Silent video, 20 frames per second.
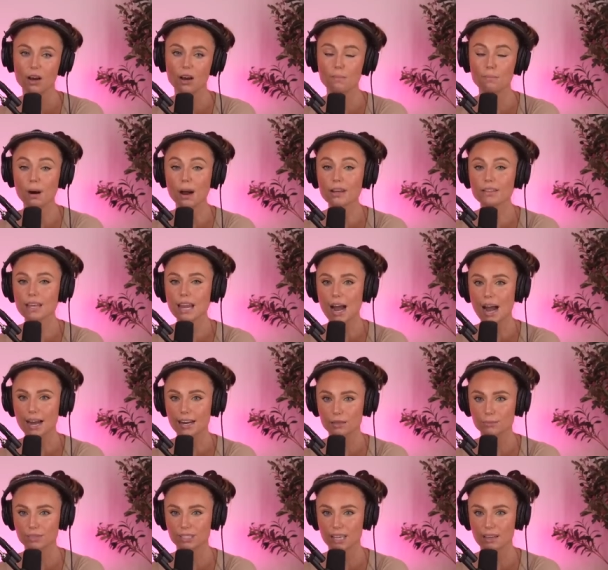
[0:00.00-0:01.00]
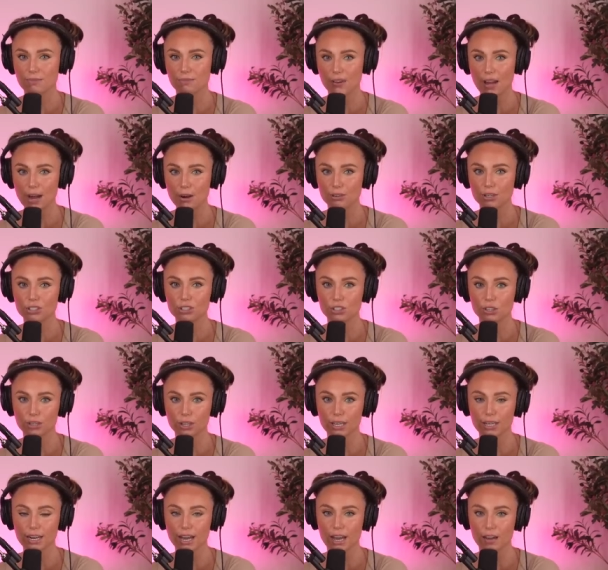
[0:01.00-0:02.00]
Among the items they found and
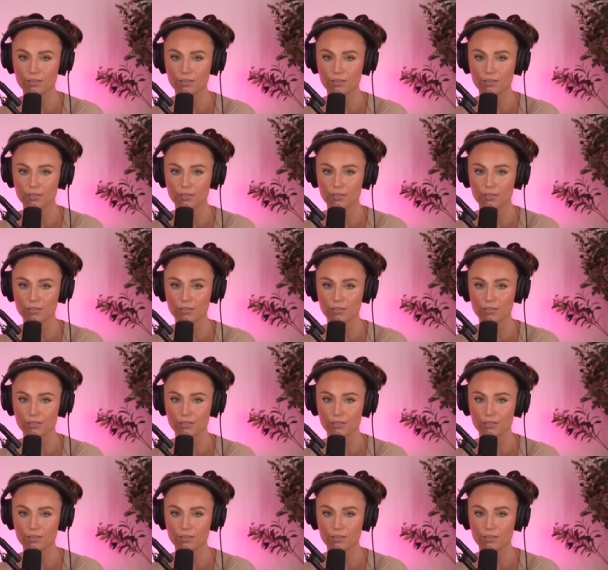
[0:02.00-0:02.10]
took into